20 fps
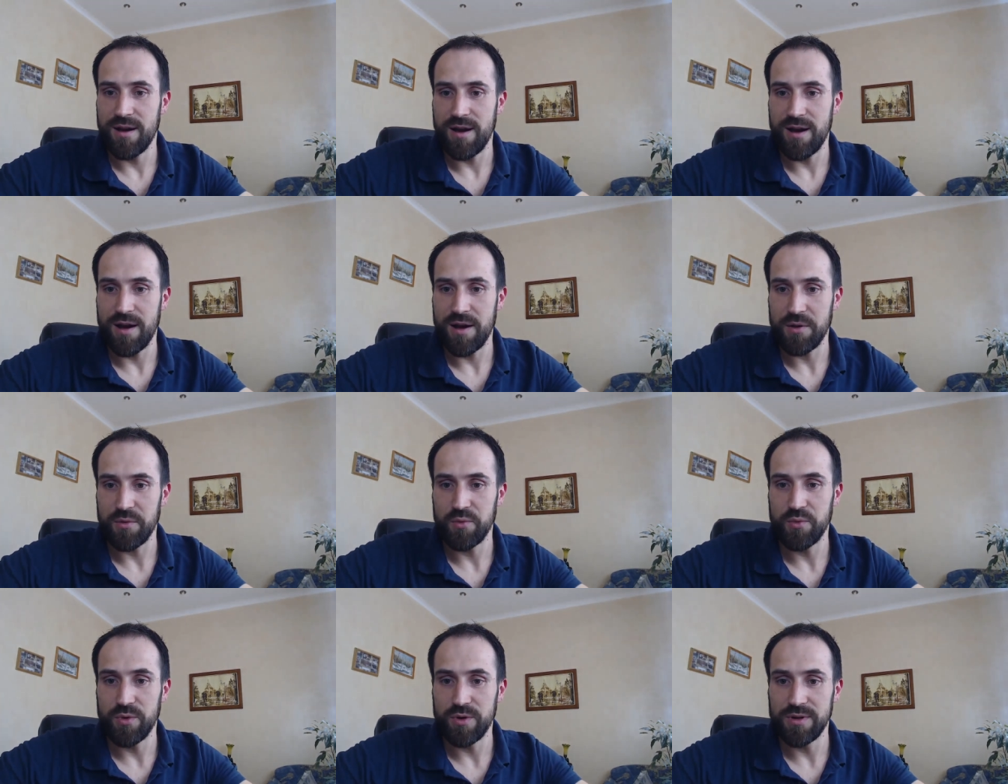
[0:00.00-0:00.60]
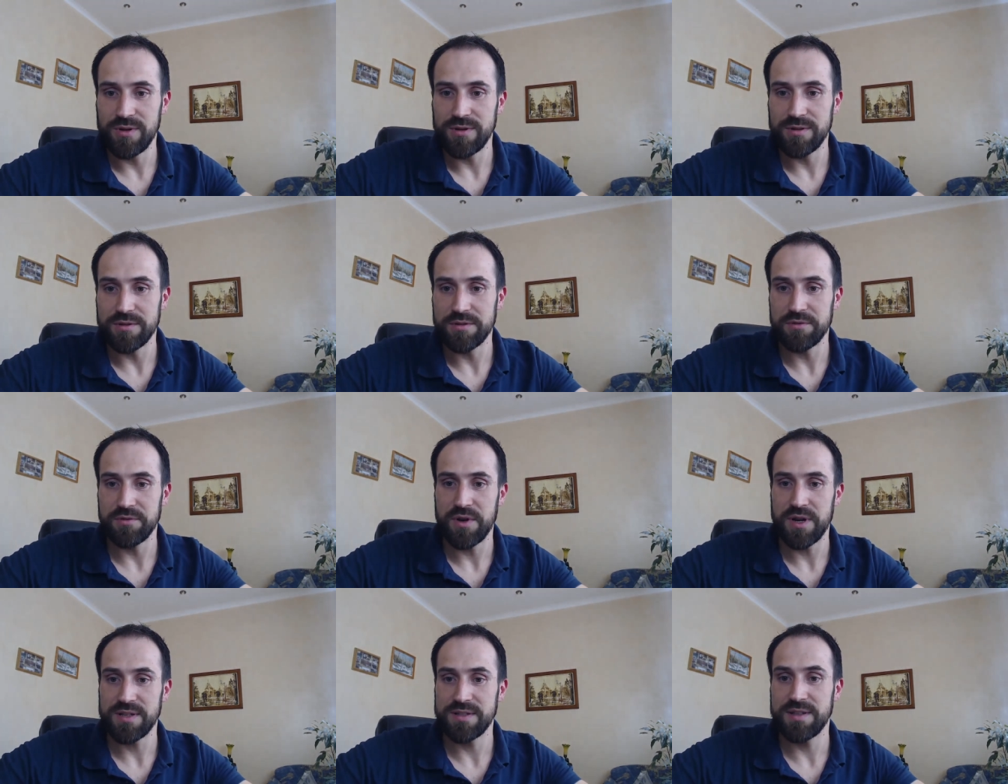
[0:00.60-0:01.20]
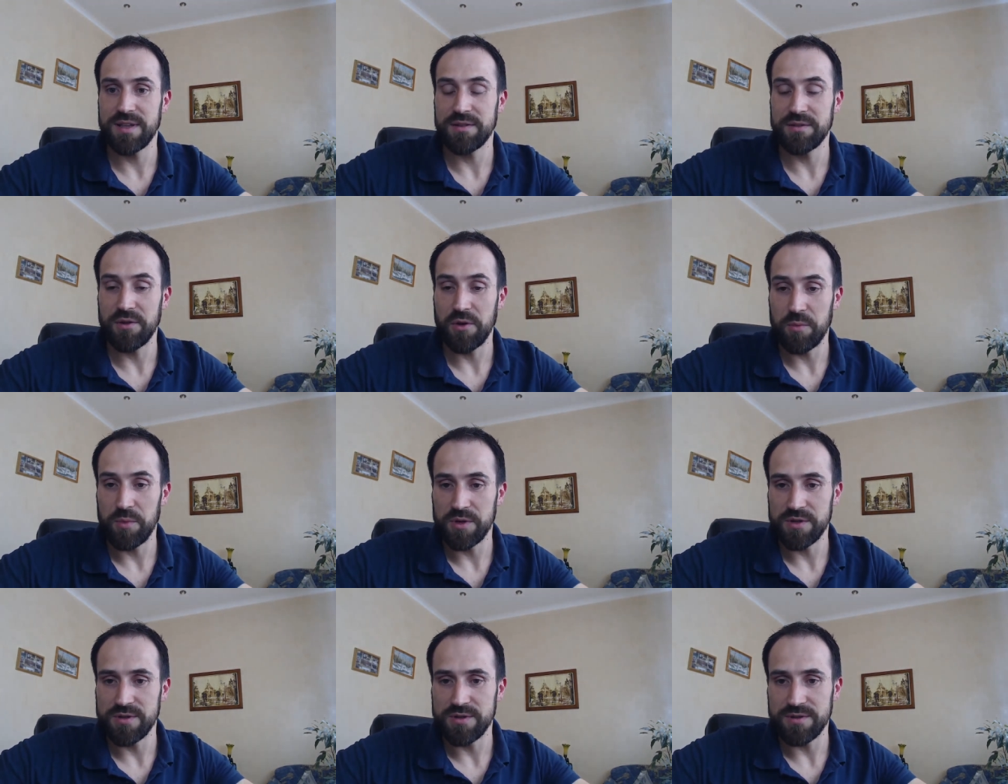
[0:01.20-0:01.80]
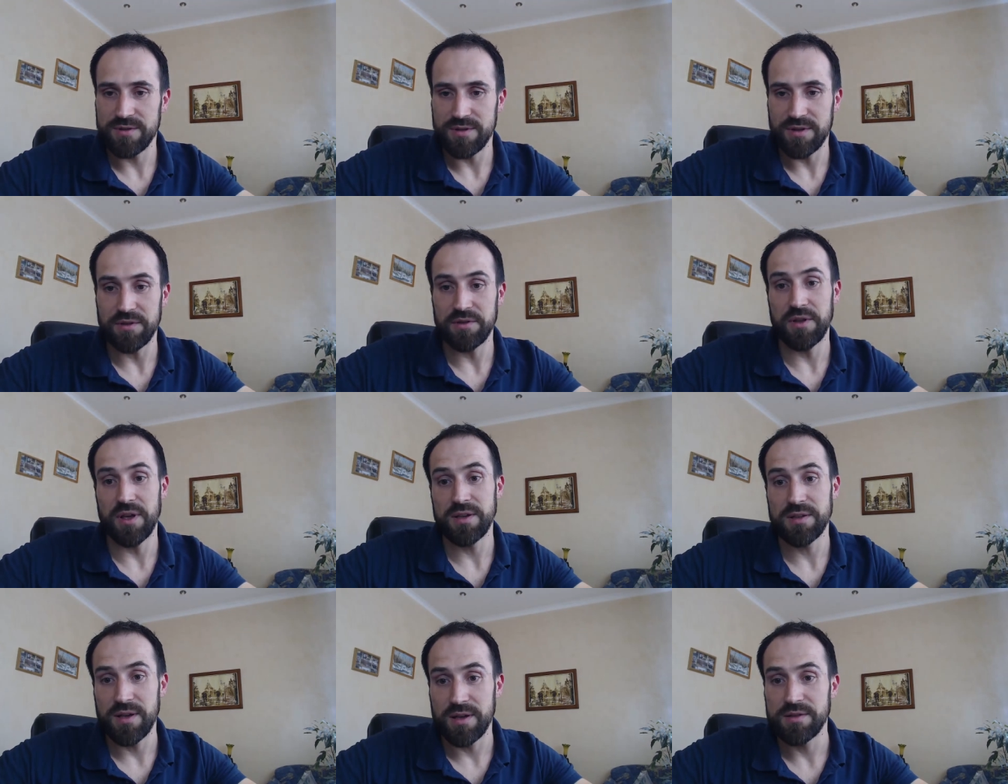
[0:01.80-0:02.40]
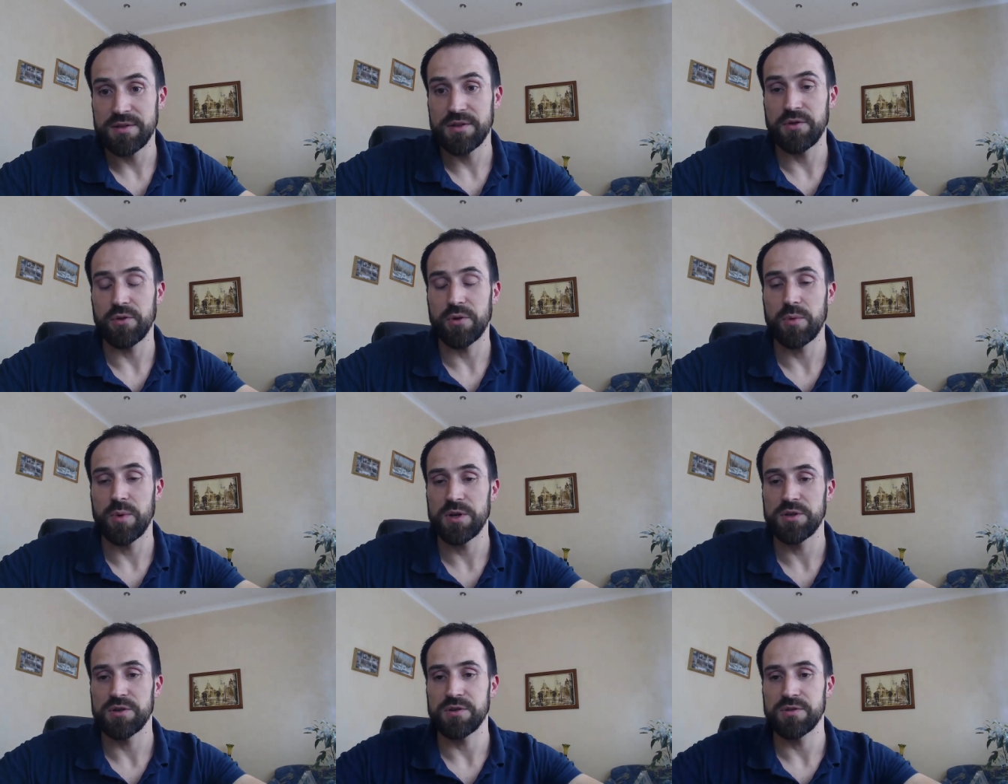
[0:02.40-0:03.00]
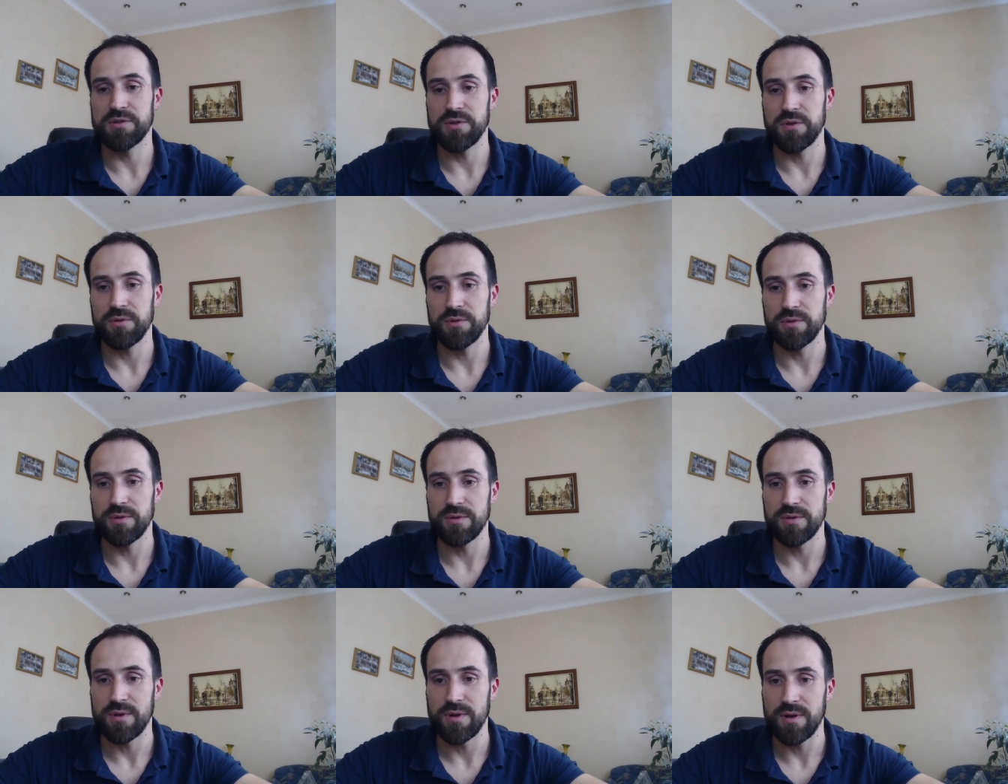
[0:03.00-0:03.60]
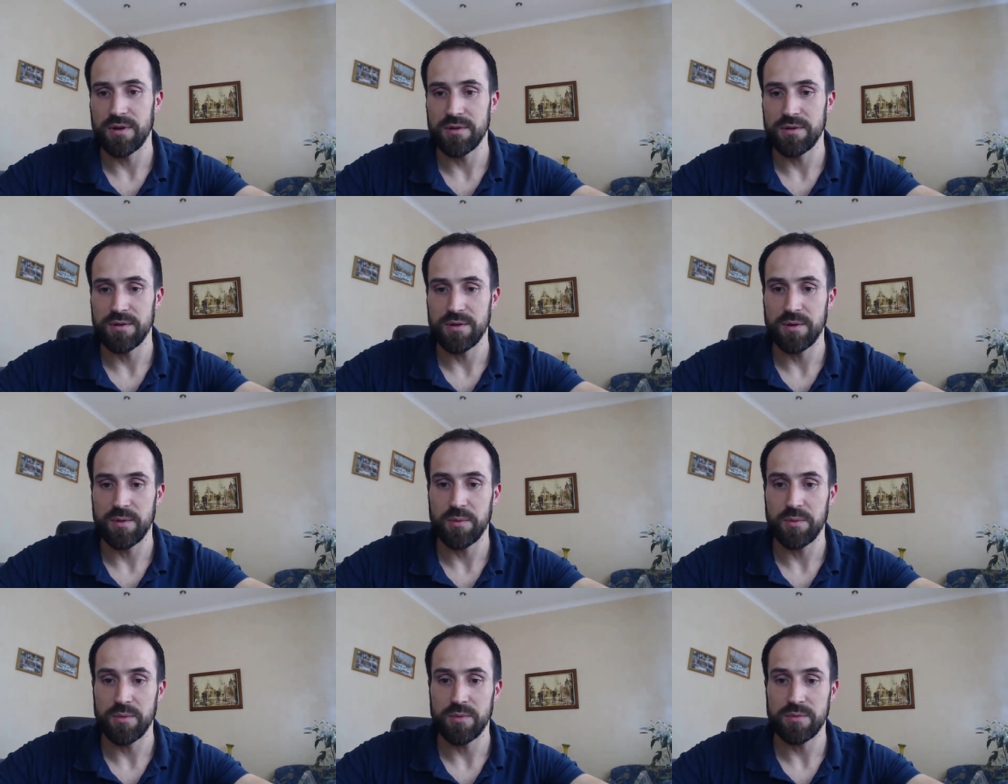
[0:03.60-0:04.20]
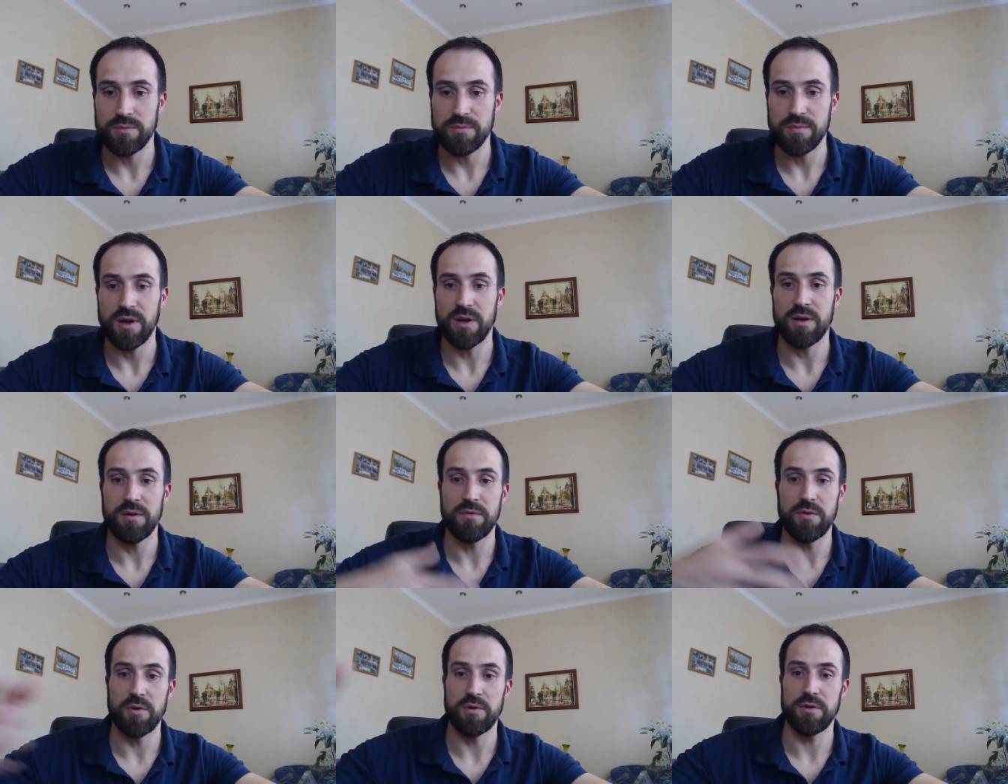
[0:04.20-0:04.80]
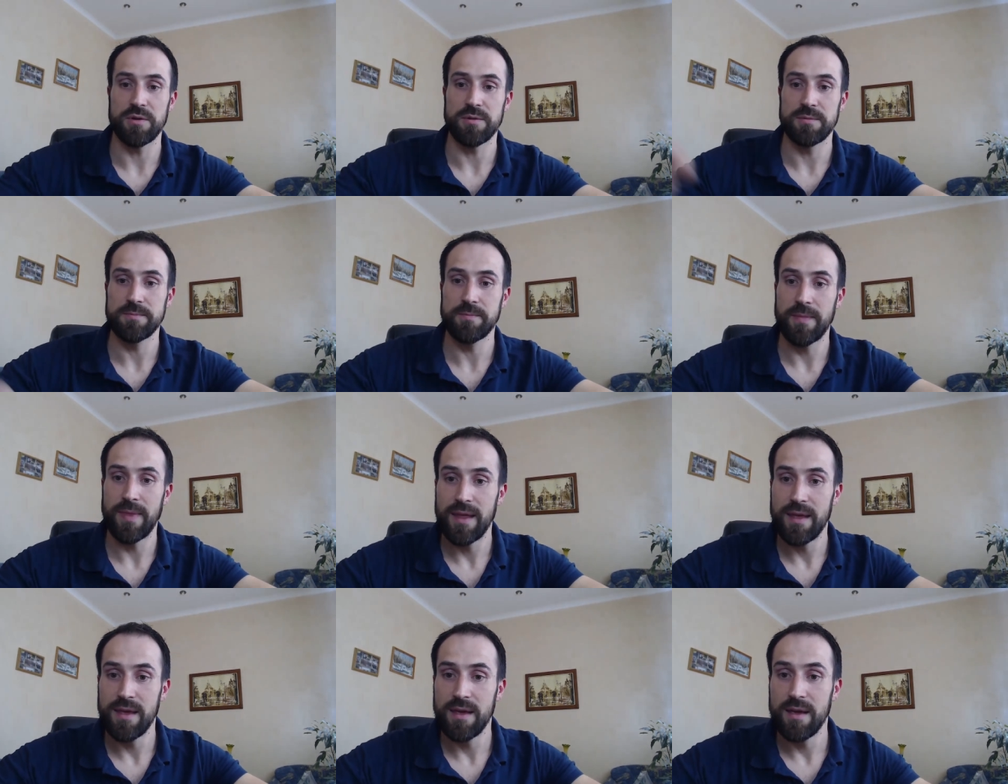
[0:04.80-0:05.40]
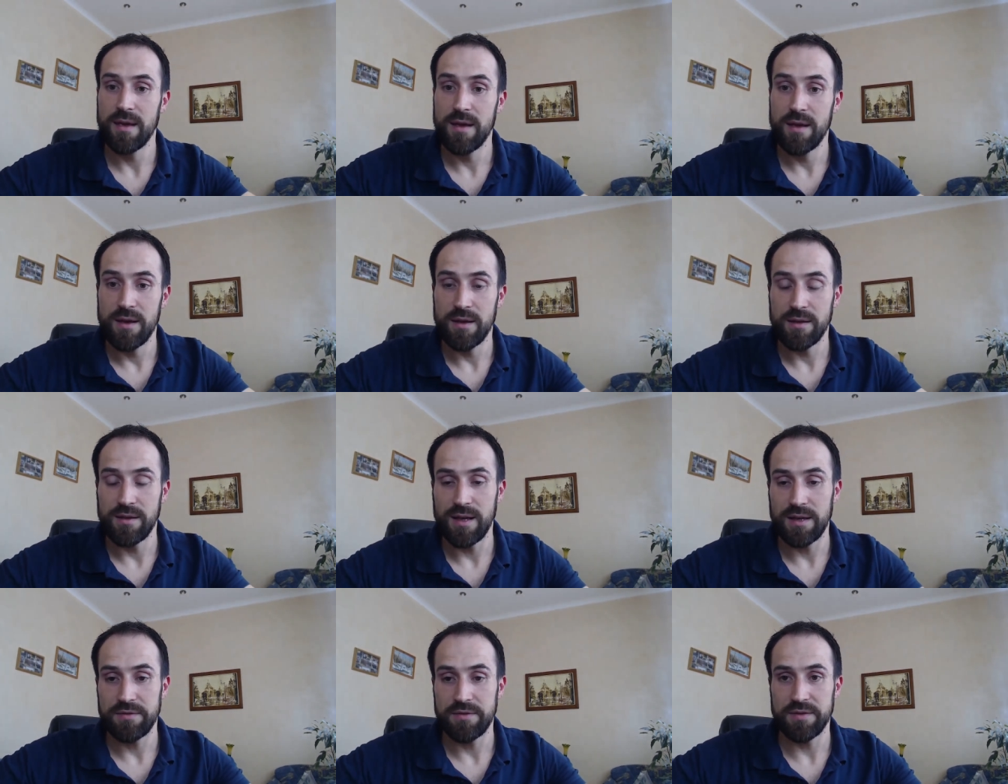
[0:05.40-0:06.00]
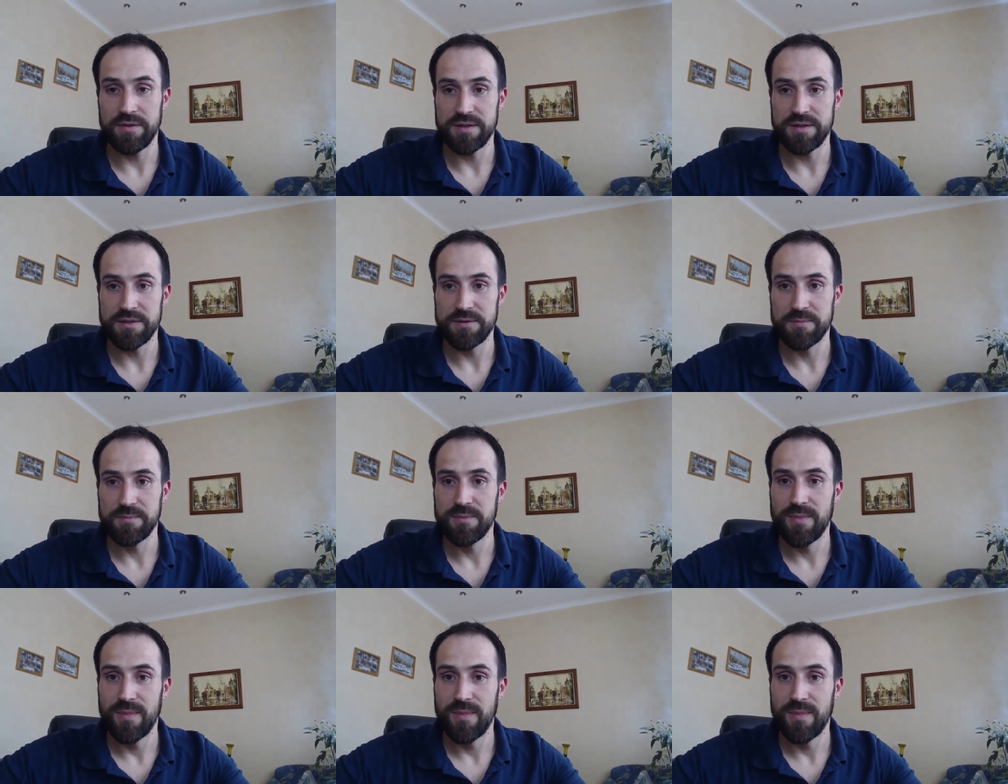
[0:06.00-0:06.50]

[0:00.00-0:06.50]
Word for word: I will raise that topics and that answer your questions on um, my further life events.